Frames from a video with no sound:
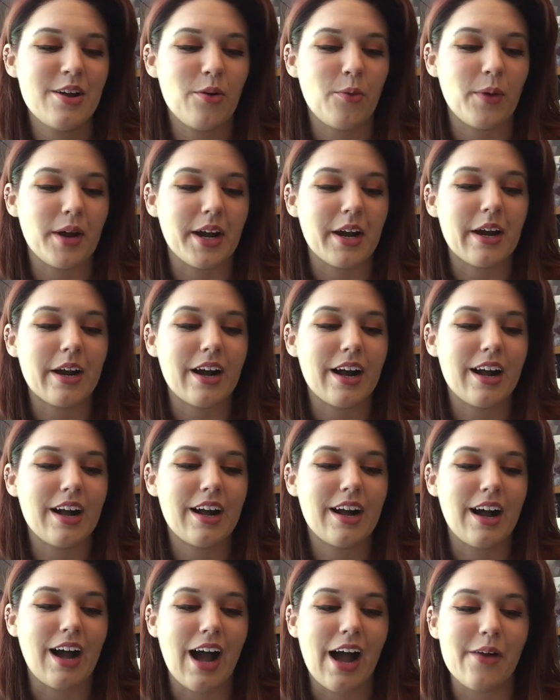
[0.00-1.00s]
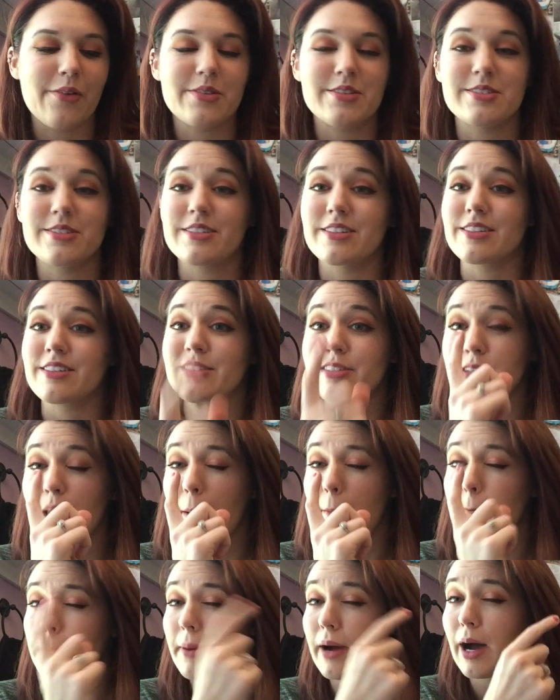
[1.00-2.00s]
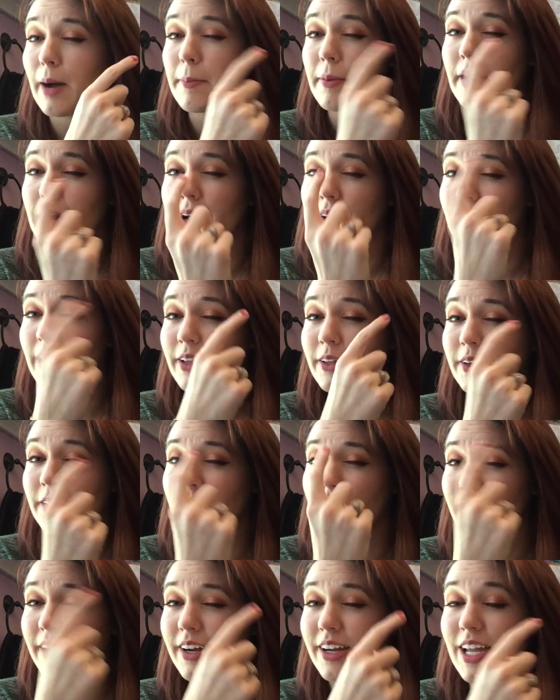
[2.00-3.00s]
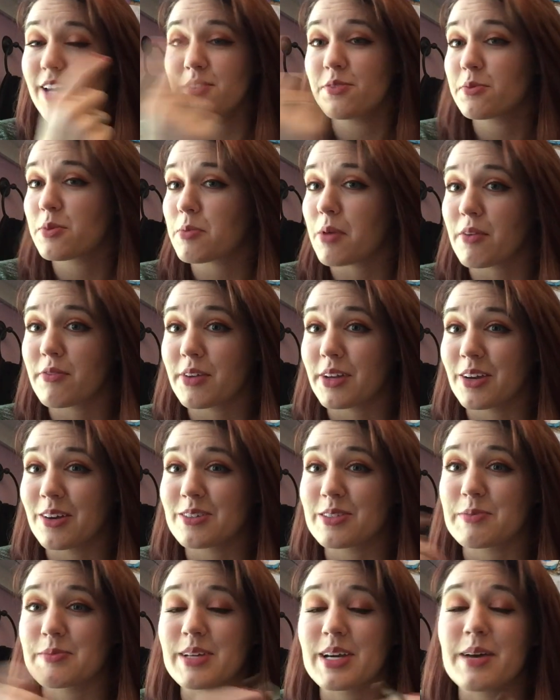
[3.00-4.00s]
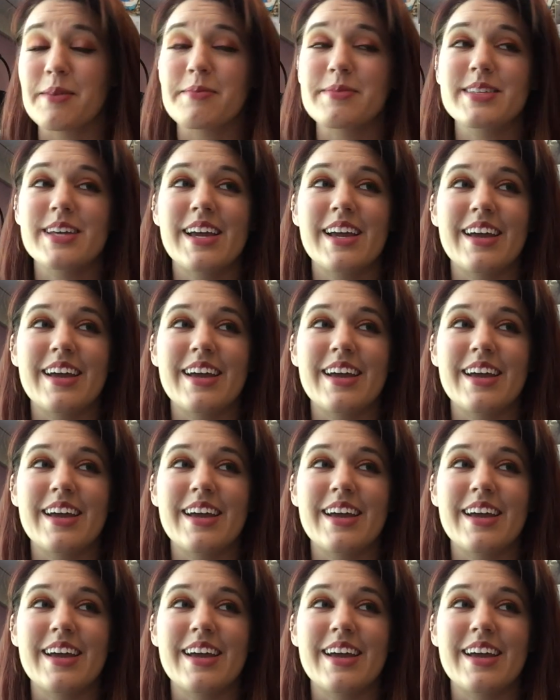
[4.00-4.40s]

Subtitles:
where I would just pop on color, even with my fingers sometimes,